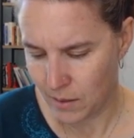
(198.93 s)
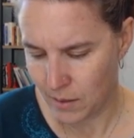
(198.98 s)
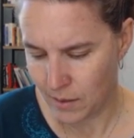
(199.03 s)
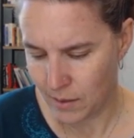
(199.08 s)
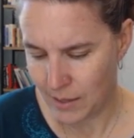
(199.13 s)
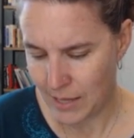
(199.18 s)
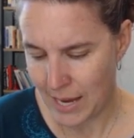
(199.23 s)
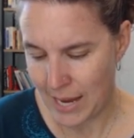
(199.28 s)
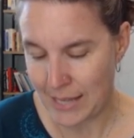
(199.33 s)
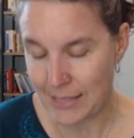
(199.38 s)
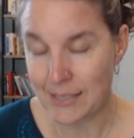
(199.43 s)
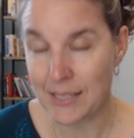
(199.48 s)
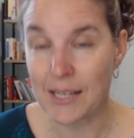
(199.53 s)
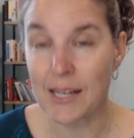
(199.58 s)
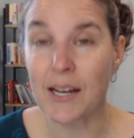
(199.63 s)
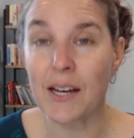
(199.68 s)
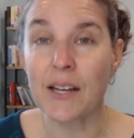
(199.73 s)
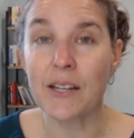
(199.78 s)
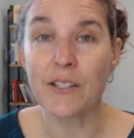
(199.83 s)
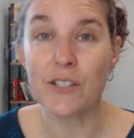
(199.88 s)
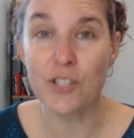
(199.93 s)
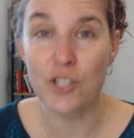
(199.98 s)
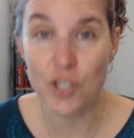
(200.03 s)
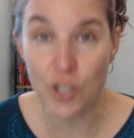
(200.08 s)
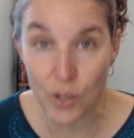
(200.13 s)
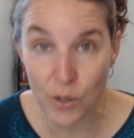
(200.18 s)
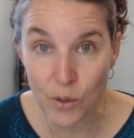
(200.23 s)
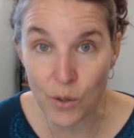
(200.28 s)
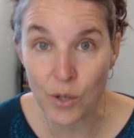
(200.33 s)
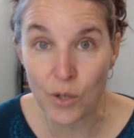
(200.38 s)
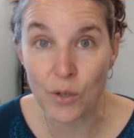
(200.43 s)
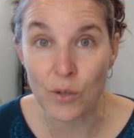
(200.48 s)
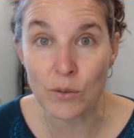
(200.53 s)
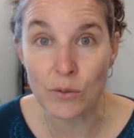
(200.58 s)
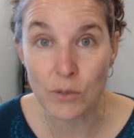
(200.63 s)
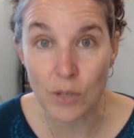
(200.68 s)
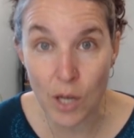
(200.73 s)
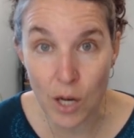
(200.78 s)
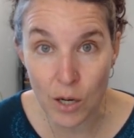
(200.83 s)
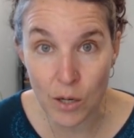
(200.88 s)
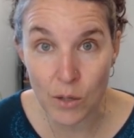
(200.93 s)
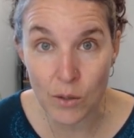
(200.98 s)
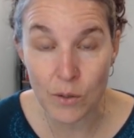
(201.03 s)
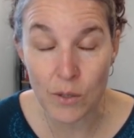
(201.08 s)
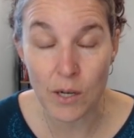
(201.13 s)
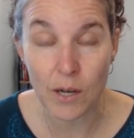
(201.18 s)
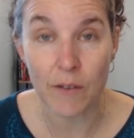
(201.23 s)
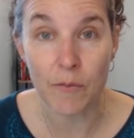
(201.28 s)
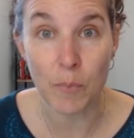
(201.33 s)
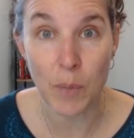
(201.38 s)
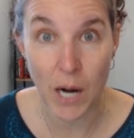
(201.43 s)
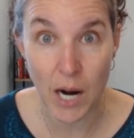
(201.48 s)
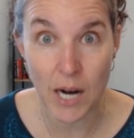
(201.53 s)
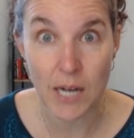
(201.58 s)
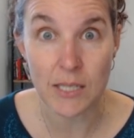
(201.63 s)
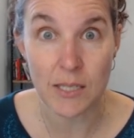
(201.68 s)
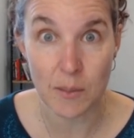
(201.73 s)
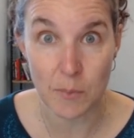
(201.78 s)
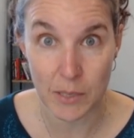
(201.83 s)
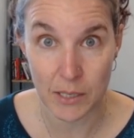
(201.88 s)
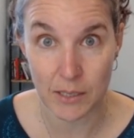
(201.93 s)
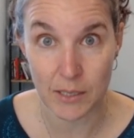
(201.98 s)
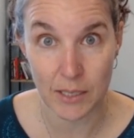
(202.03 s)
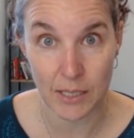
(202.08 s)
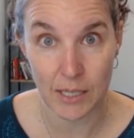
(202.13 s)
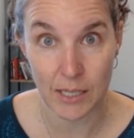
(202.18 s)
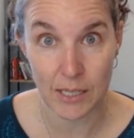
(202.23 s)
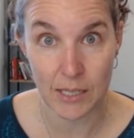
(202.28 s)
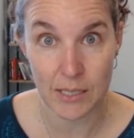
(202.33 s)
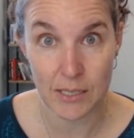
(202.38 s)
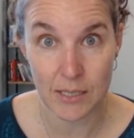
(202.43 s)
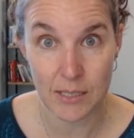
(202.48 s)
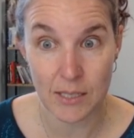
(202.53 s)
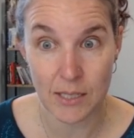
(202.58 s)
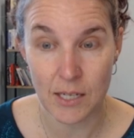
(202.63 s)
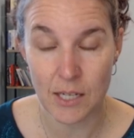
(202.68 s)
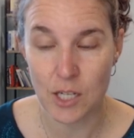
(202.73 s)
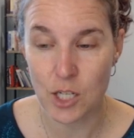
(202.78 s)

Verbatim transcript: That's a doo doo load of possibilities